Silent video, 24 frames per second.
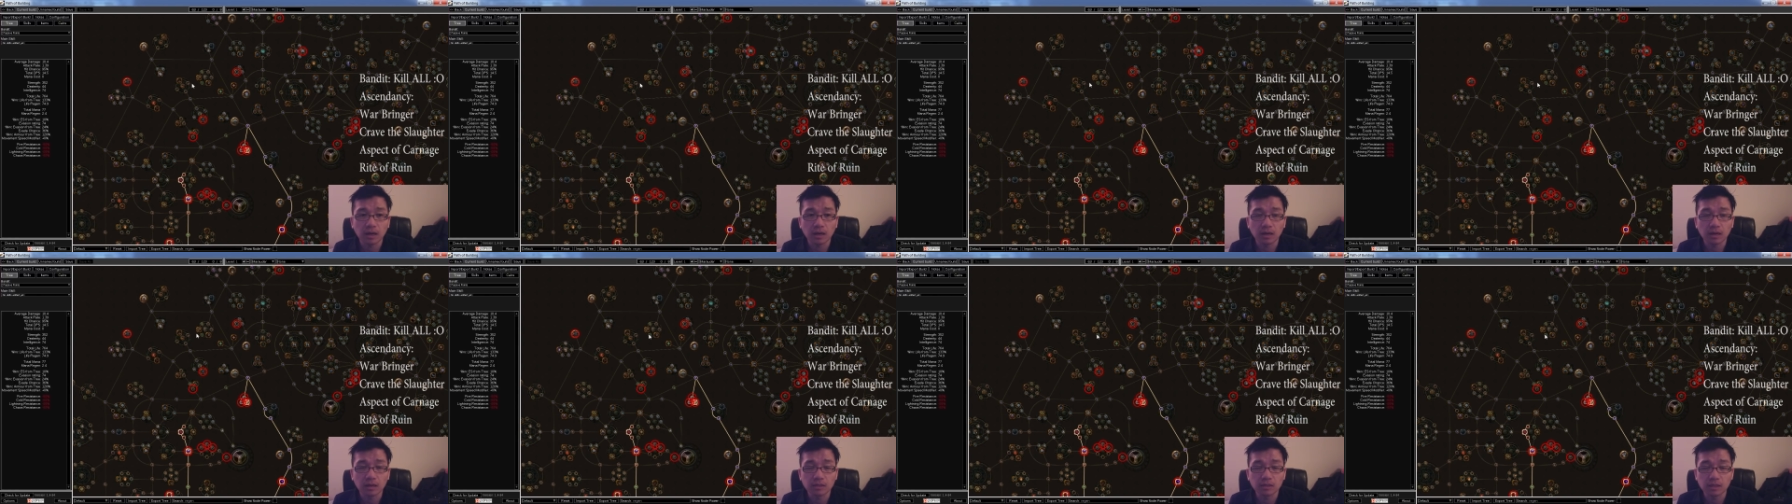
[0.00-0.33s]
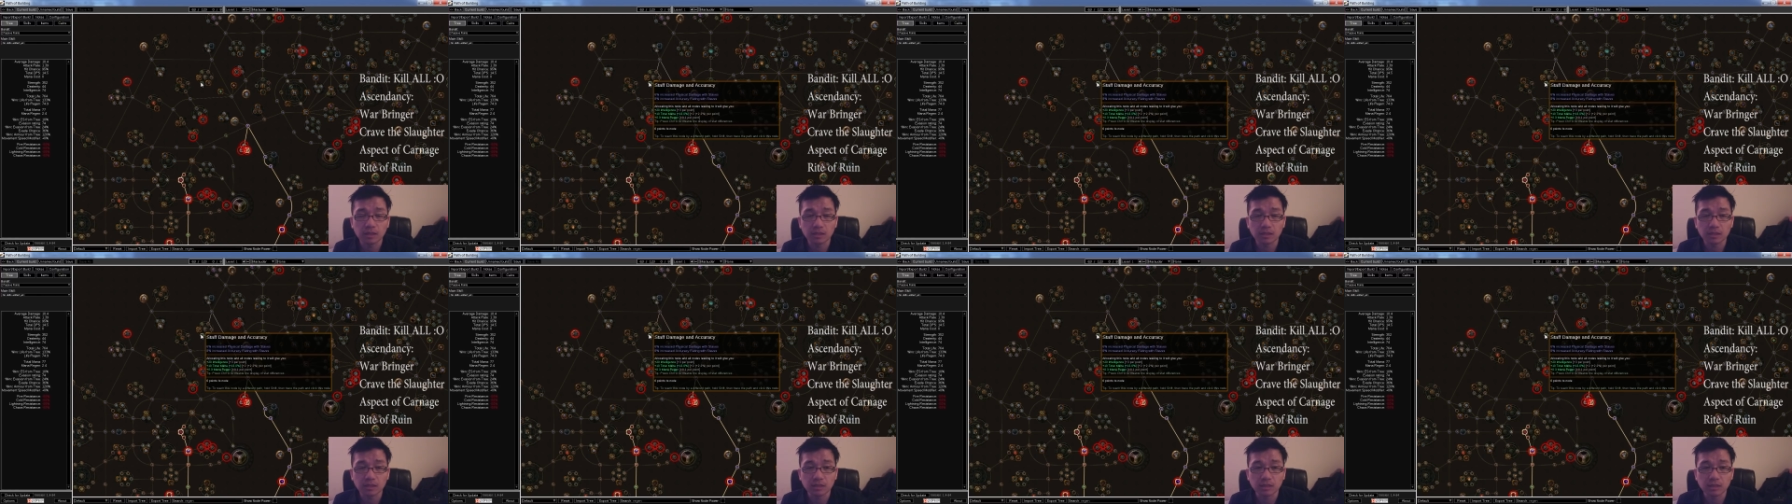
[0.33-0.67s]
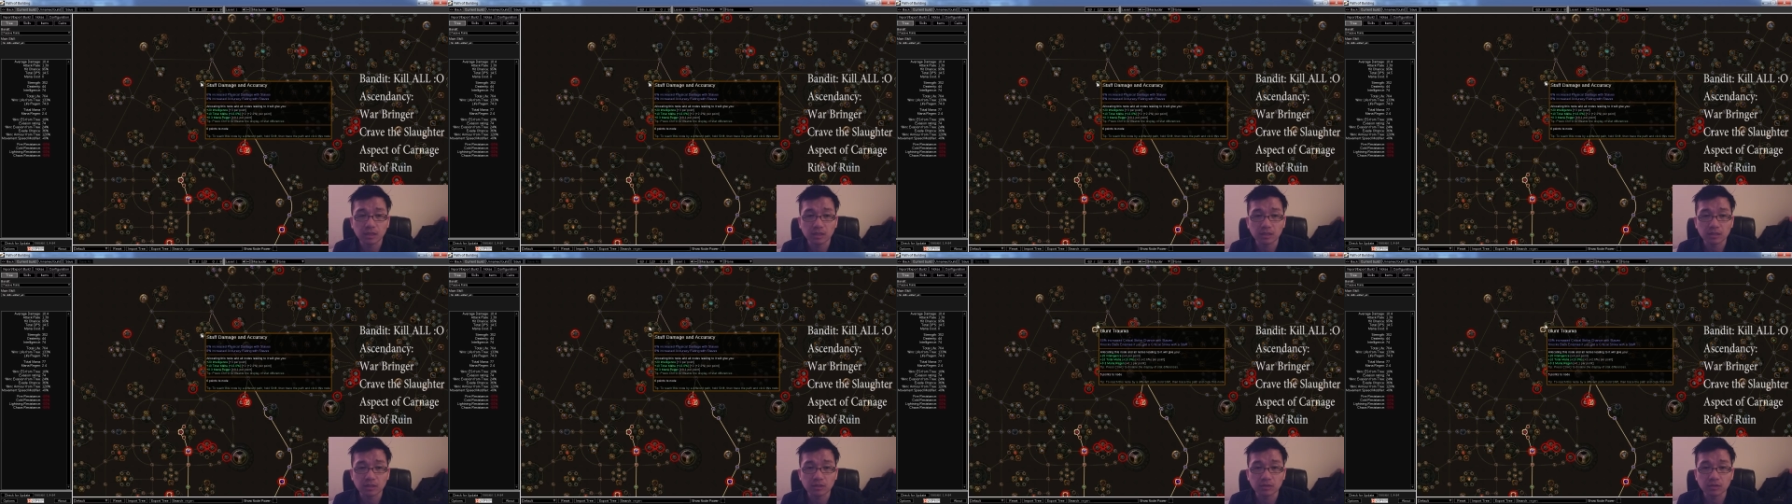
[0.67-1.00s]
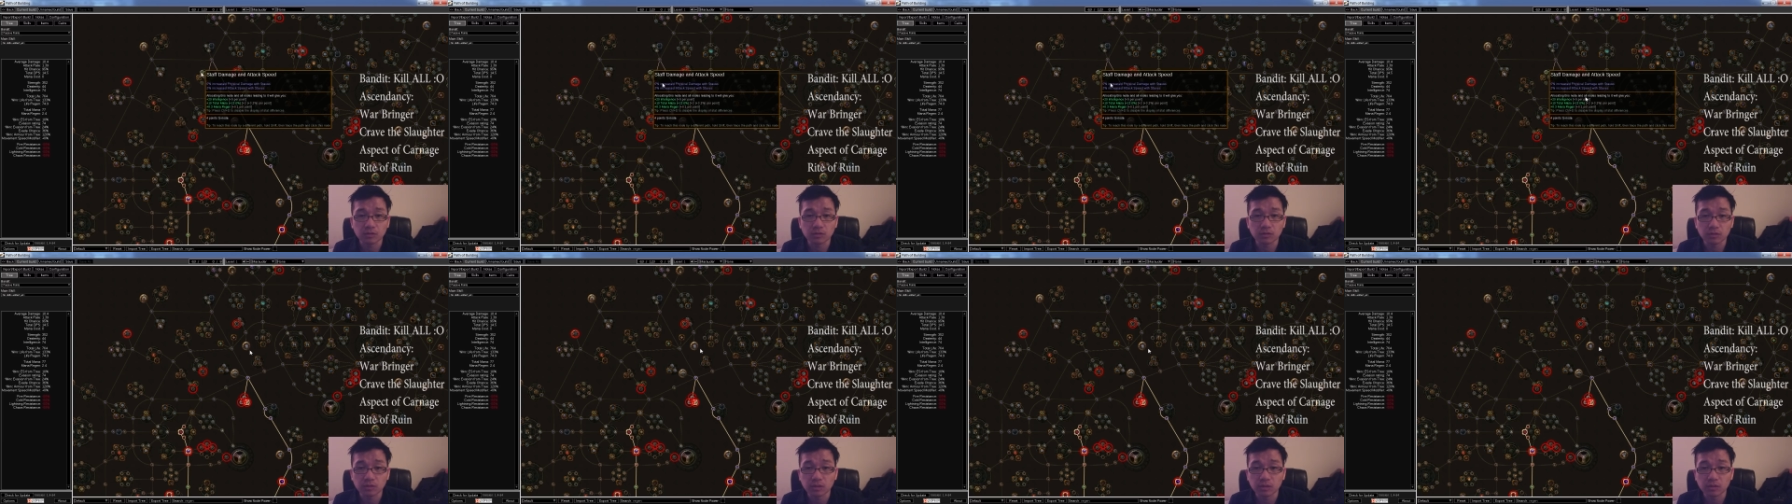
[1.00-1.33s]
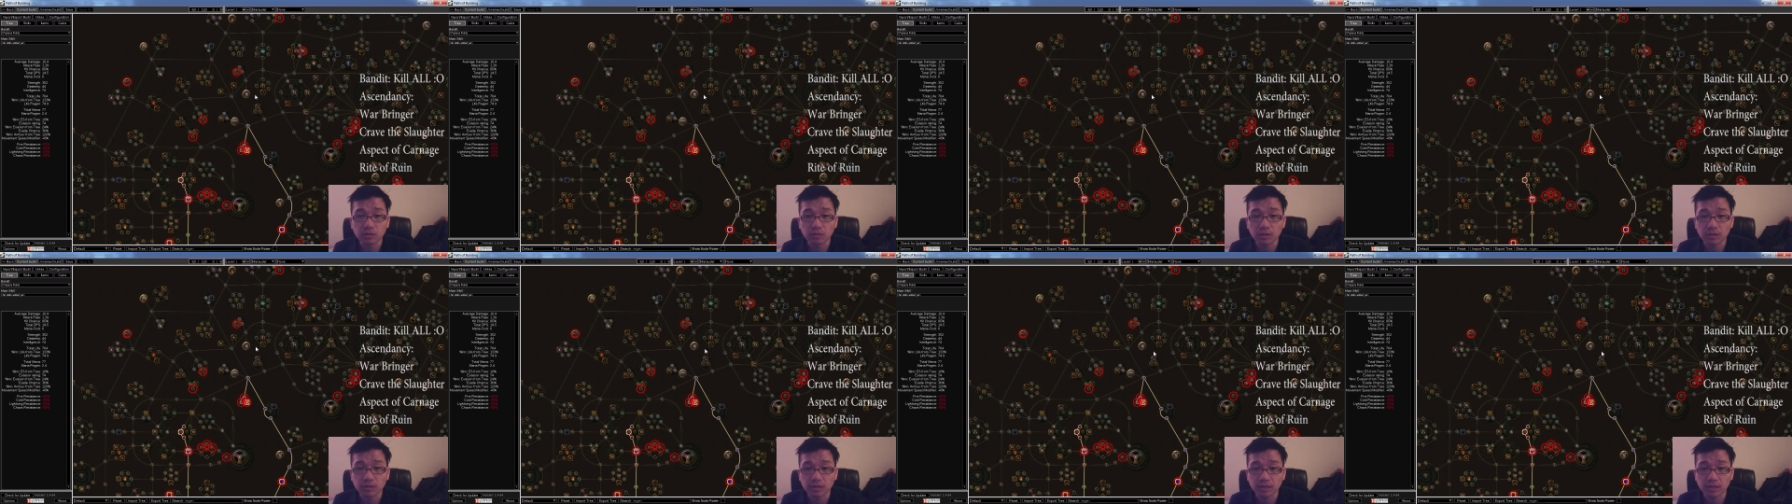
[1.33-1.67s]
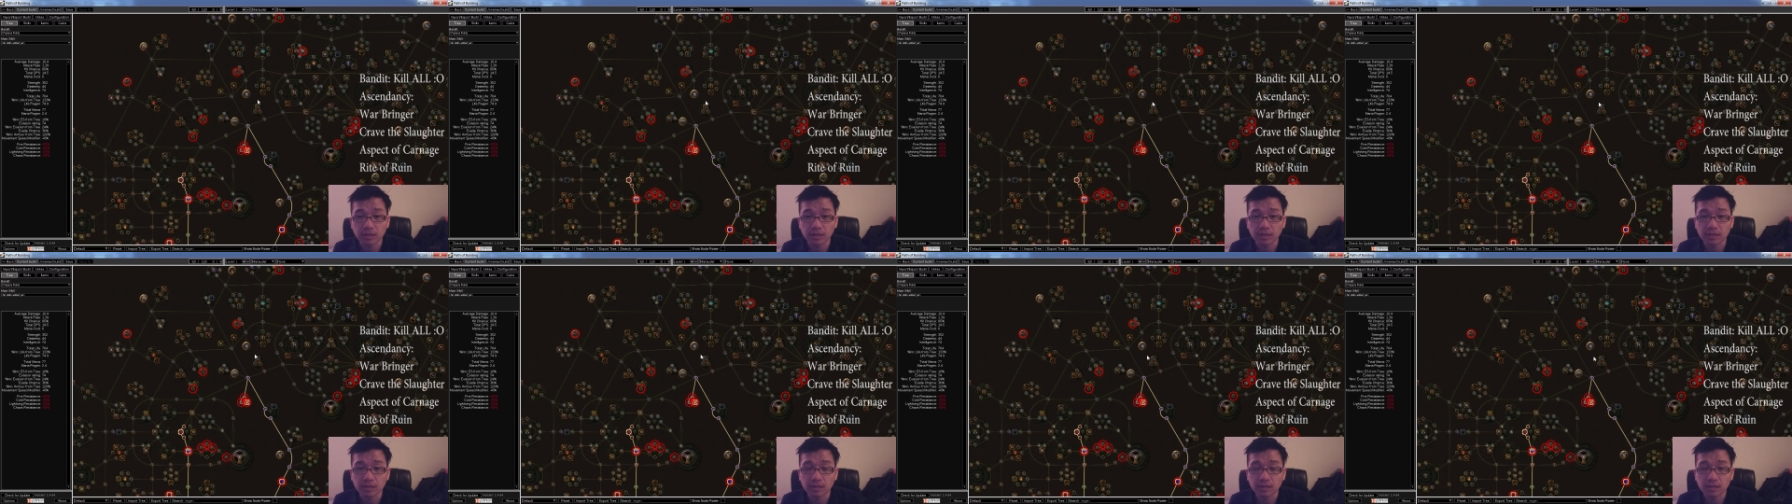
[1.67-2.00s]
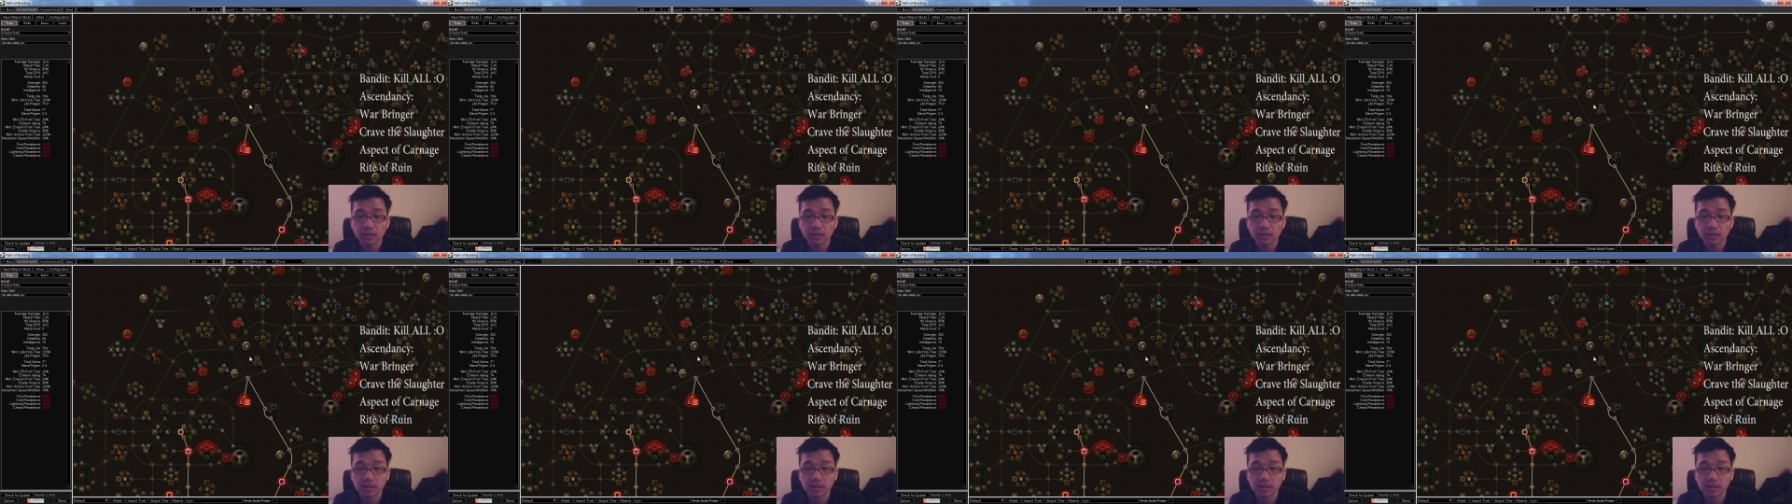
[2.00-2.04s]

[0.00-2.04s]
another cluster you really want to hit